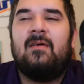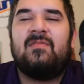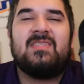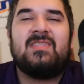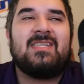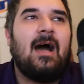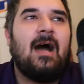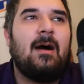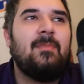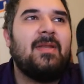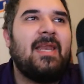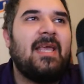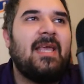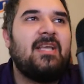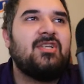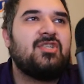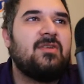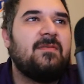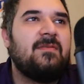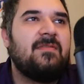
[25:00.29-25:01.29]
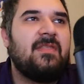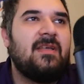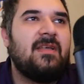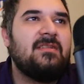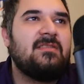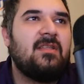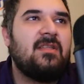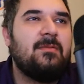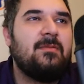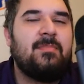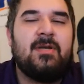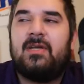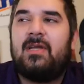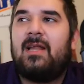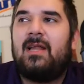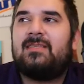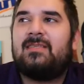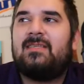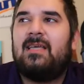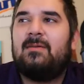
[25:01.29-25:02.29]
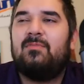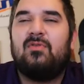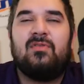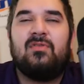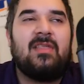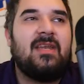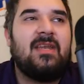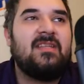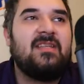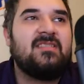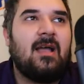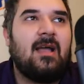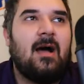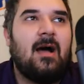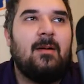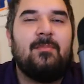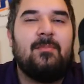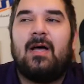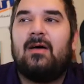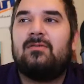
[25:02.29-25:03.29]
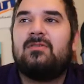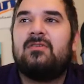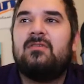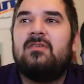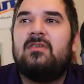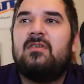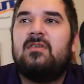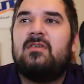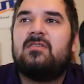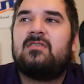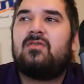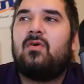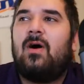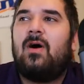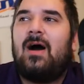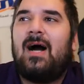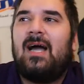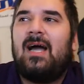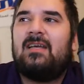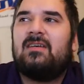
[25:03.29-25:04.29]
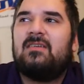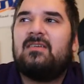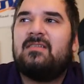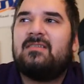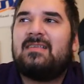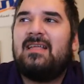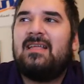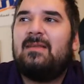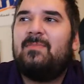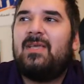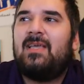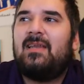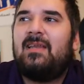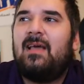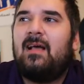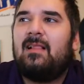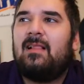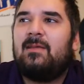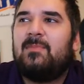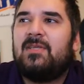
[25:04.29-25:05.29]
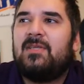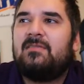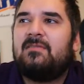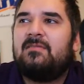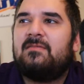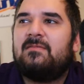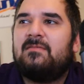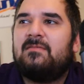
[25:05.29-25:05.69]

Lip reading: it's a combination of things on the periodic table, then it's a compound. So iron is going to be an element.